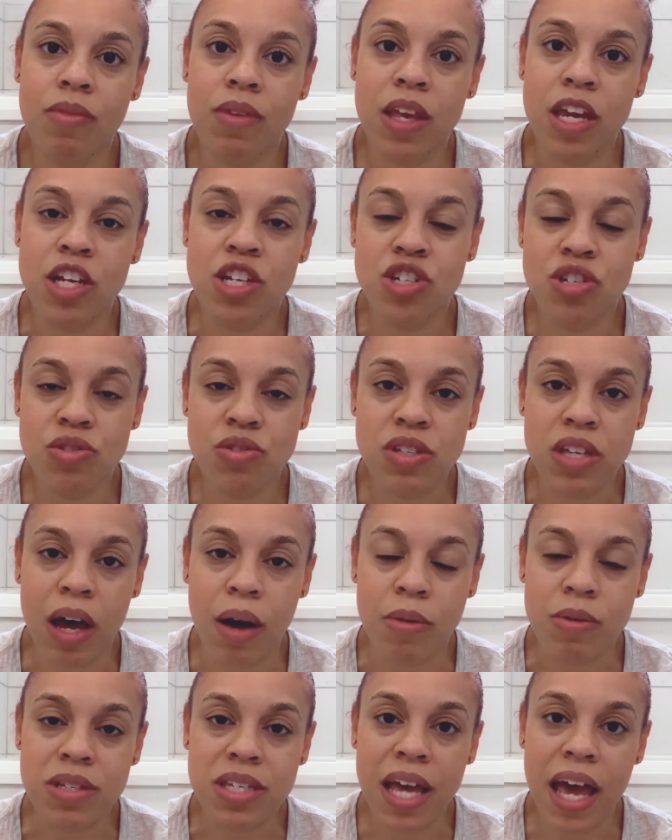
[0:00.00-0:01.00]
Issues I
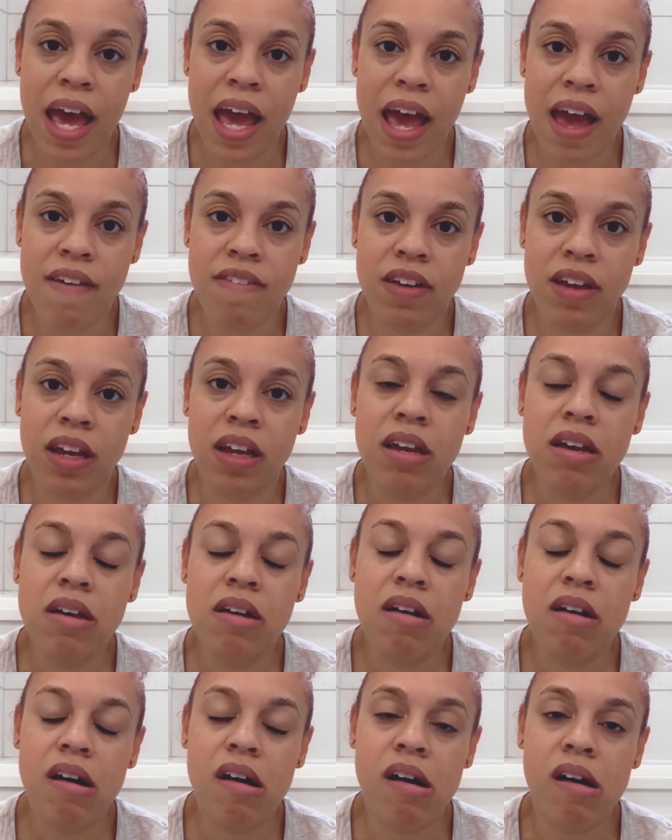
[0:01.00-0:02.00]
was having,
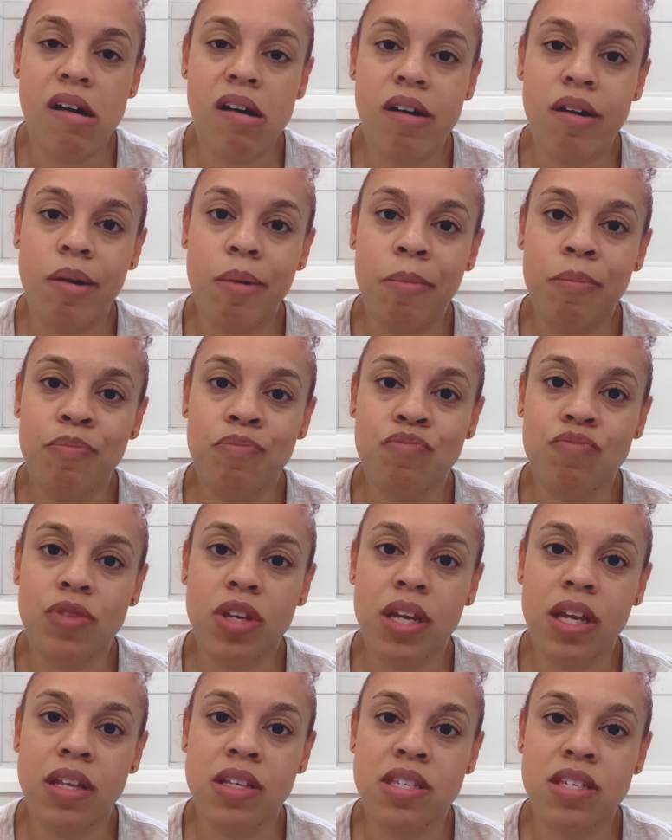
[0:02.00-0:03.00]

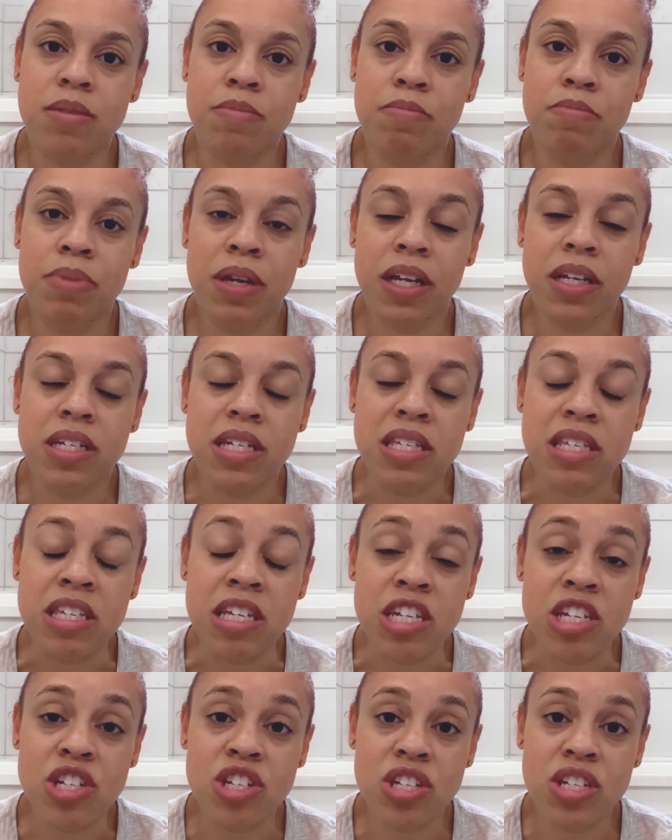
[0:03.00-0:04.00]
and some big
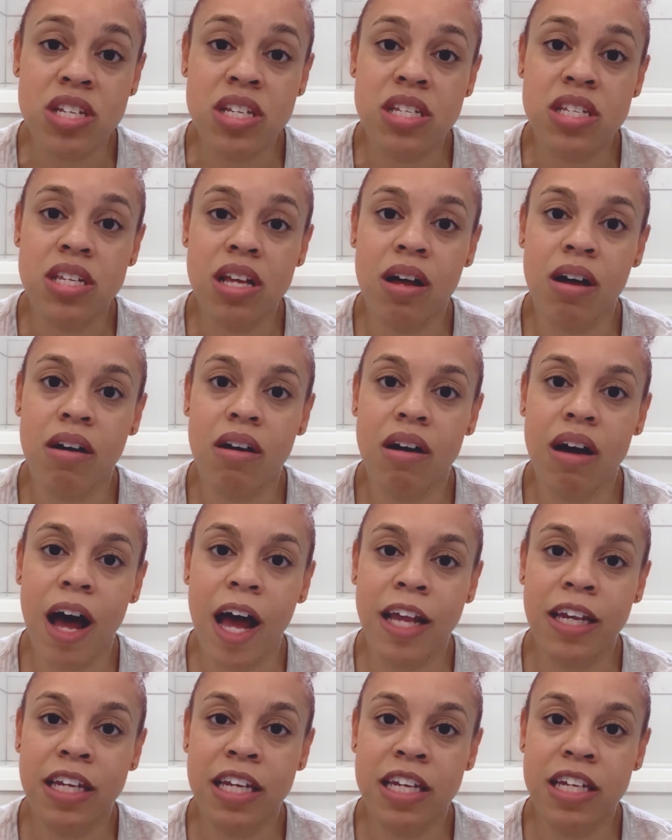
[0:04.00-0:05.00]
decisions
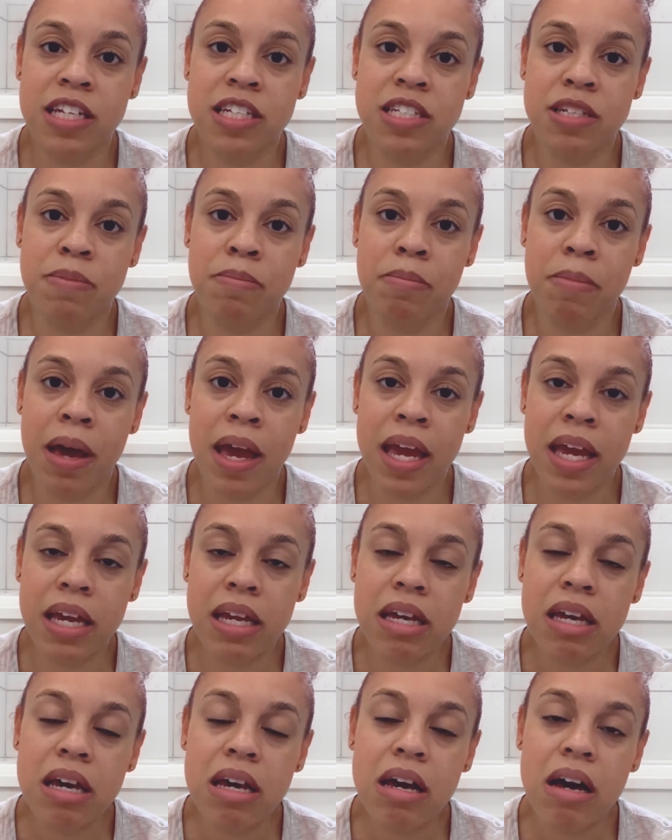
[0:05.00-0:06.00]
I needed to
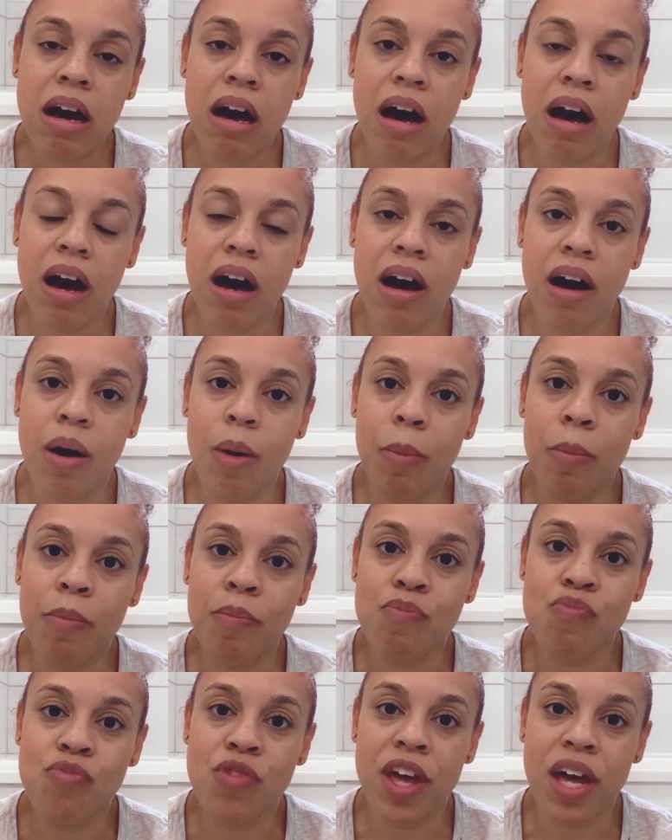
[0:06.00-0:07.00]
make
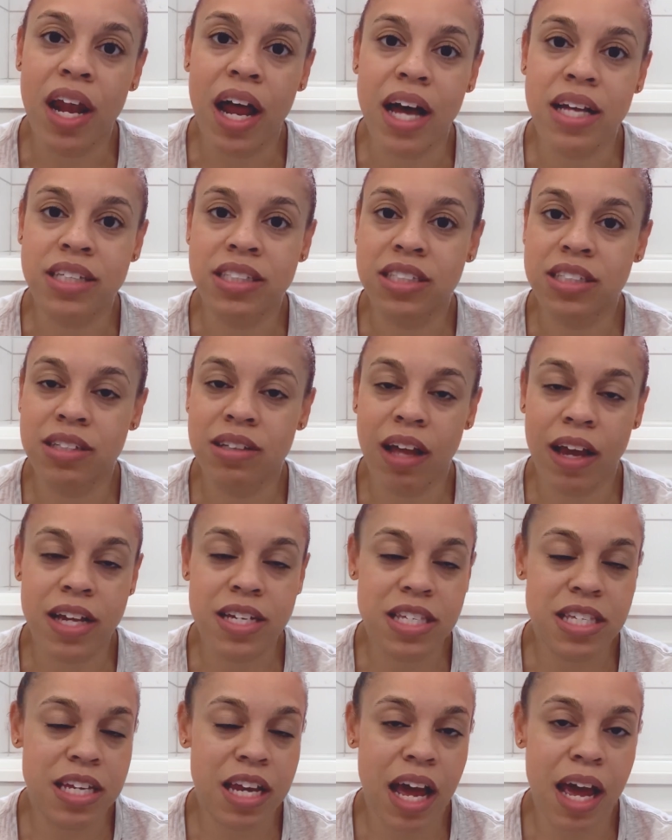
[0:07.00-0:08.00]
that like I
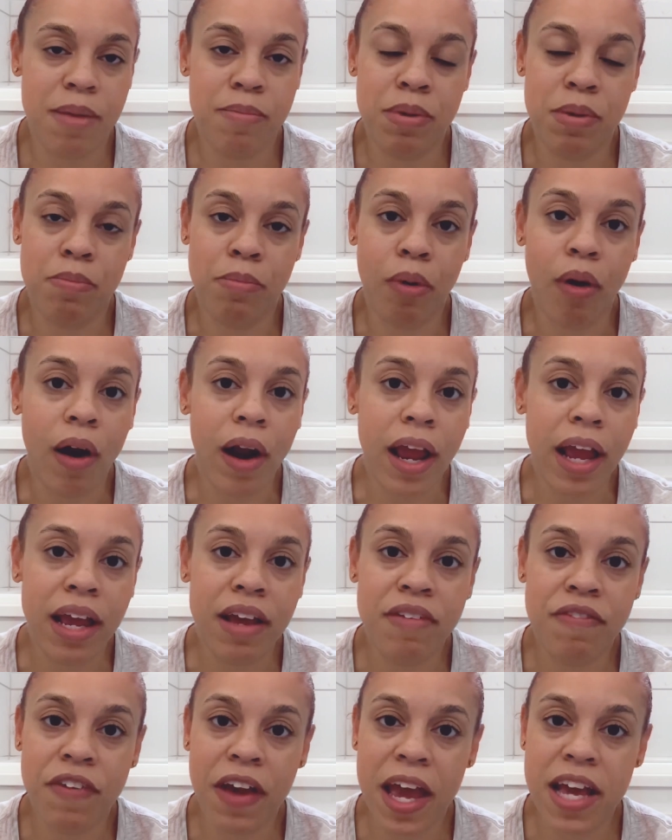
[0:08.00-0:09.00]
said, I had been
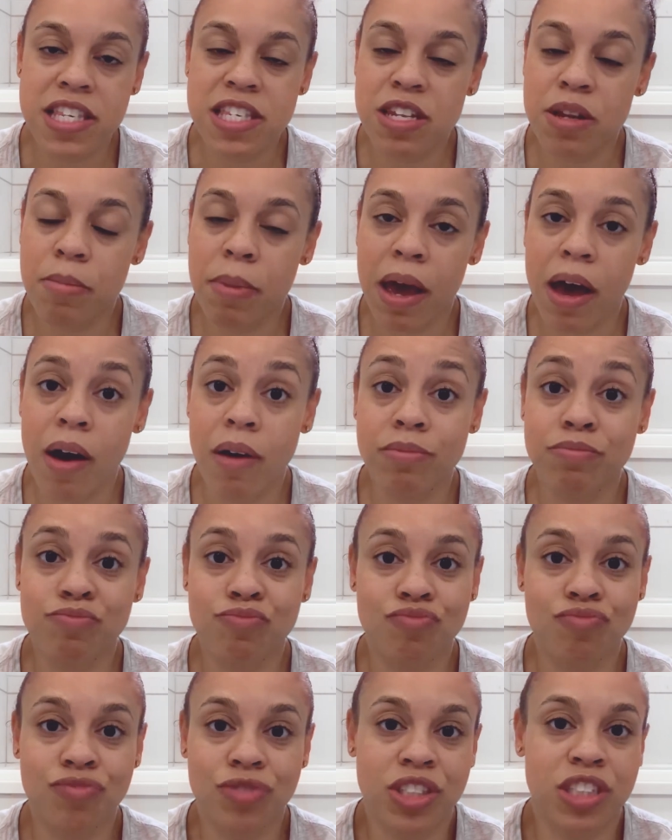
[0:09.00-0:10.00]
praying, fasting about,
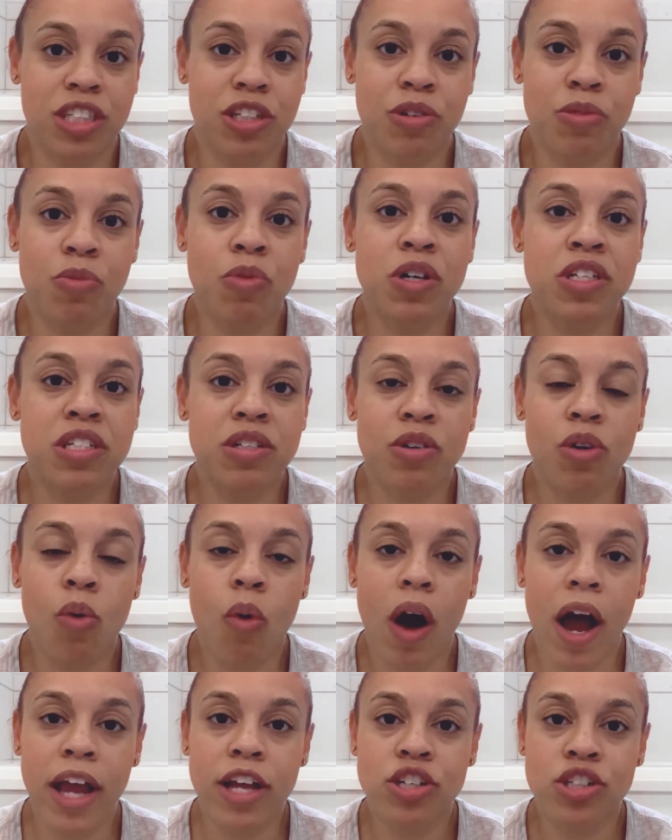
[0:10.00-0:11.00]
still wasn't
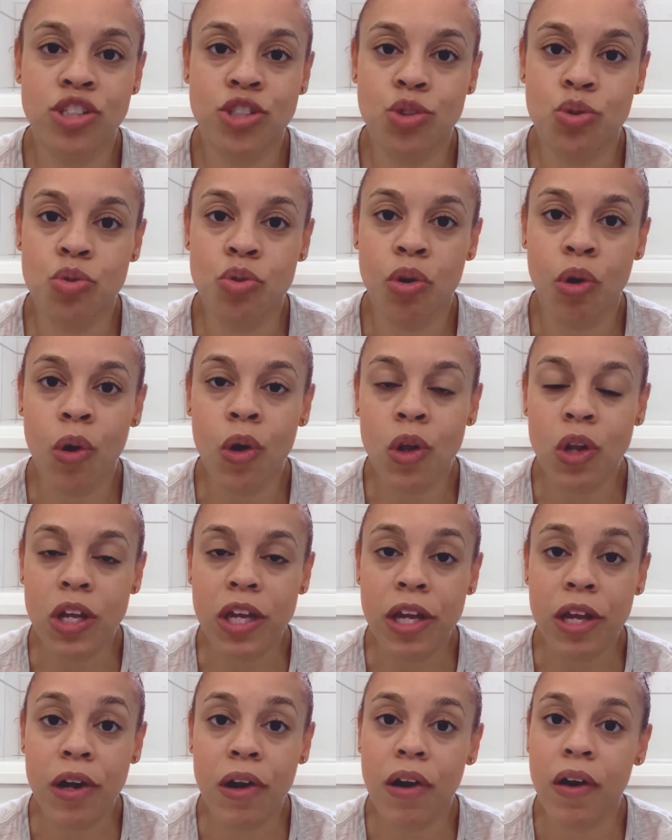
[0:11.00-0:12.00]
quite sure,
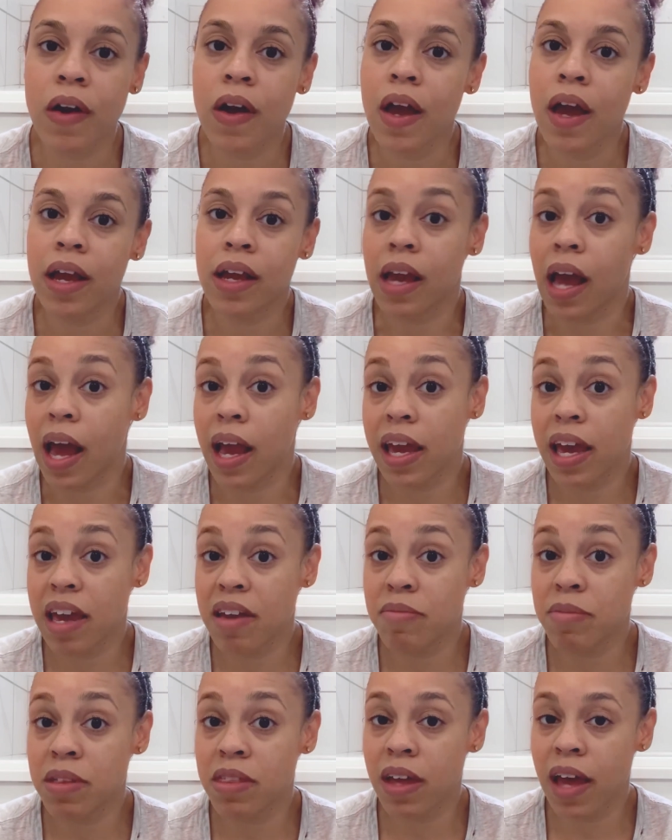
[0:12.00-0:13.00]
clear. God
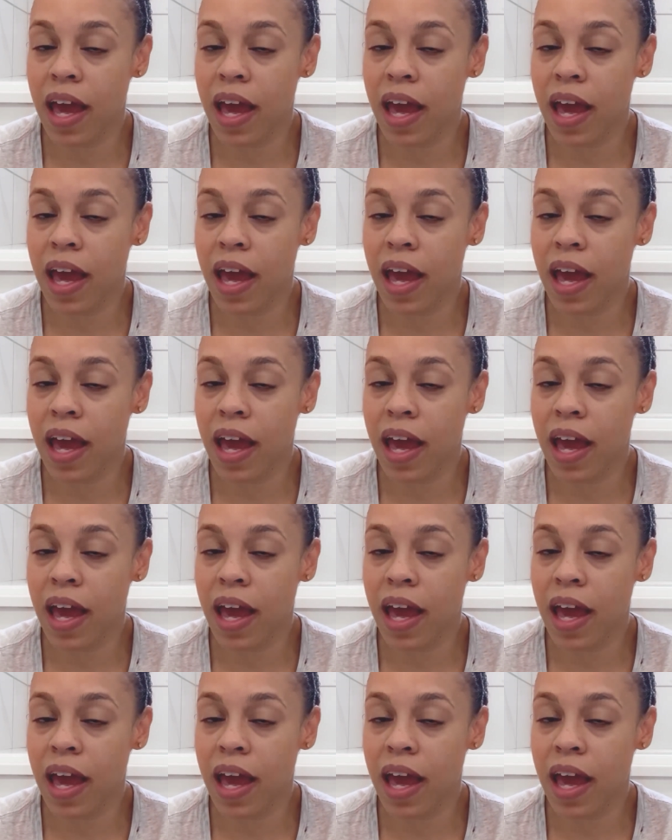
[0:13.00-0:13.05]
gave me the